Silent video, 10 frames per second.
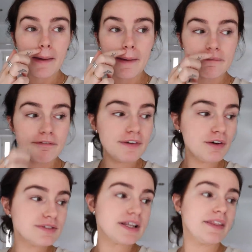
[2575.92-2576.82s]
it
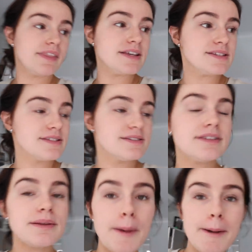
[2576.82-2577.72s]
feels like there's,
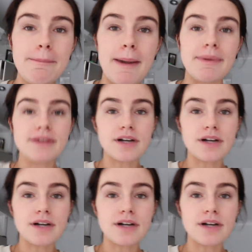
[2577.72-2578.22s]
maybe it's